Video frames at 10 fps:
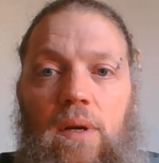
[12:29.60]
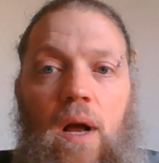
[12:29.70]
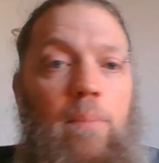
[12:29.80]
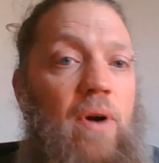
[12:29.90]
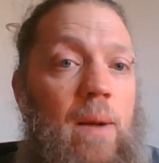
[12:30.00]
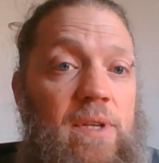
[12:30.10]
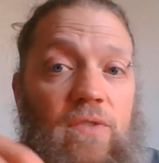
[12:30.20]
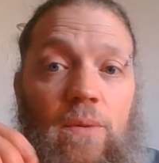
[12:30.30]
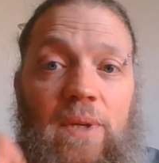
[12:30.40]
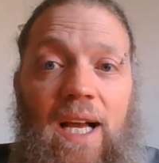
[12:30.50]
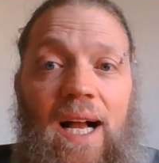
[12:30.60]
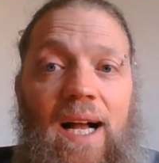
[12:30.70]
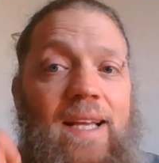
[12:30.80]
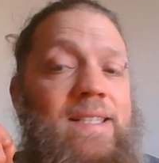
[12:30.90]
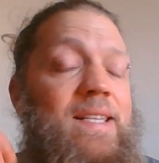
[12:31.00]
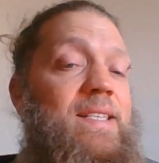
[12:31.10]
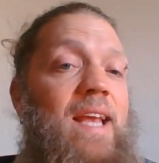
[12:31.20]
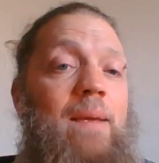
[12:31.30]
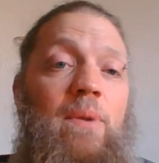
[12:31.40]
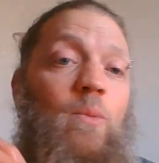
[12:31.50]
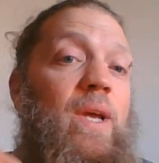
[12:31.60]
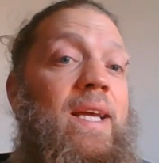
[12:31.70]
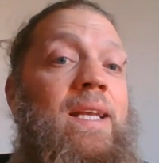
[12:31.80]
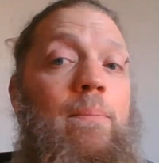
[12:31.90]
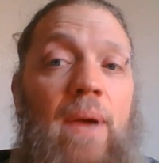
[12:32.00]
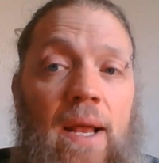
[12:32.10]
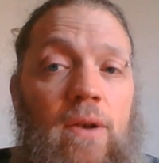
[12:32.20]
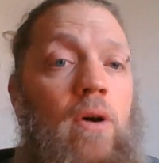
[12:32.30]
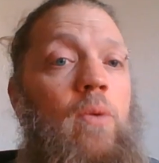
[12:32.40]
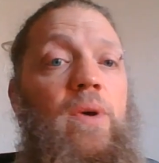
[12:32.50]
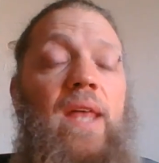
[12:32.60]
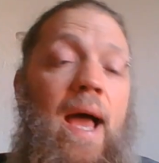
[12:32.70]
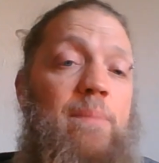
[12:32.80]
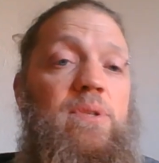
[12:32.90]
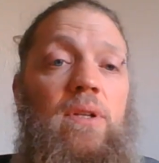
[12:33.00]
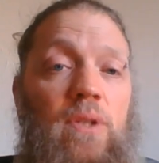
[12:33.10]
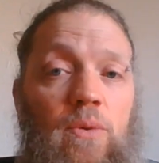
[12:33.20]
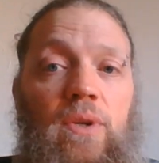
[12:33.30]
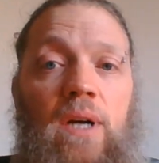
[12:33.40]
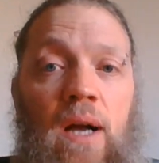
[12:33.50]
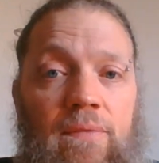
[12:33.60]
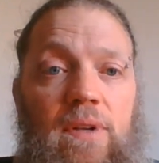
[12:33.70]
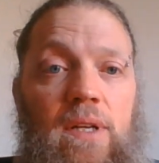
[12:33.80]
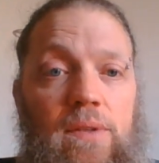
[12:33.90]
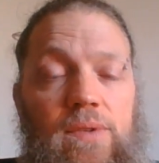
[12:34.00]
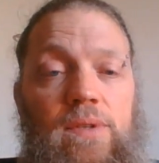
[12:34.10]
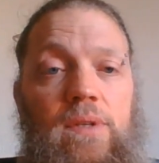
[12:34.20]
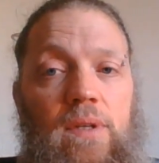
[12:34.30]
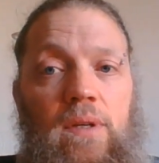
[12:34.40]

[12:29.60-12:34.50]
A promise from God is a statement we can depend on with absolute confidence.